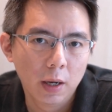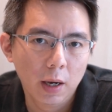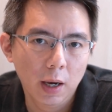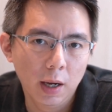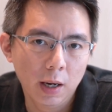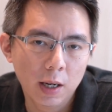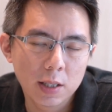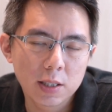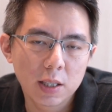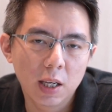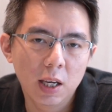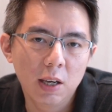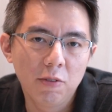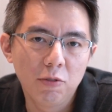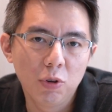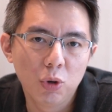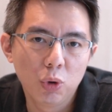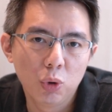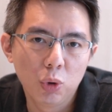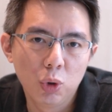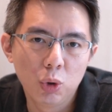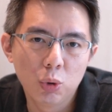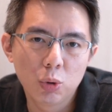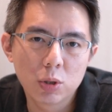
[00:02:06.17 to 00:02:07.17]
And let's say if
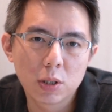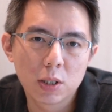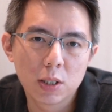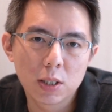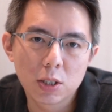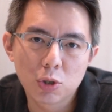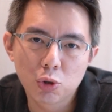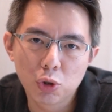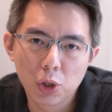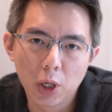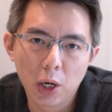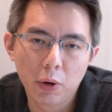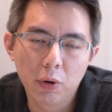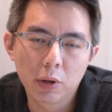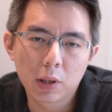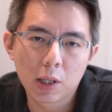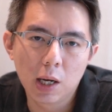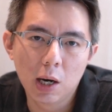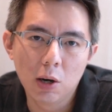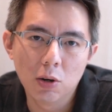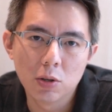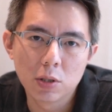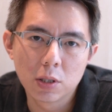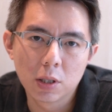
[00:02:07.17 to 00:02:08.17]
you use this
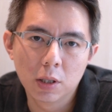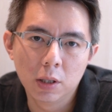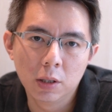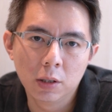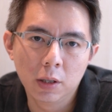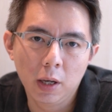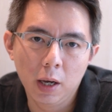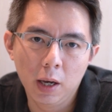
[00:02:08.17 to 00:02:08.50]
300,000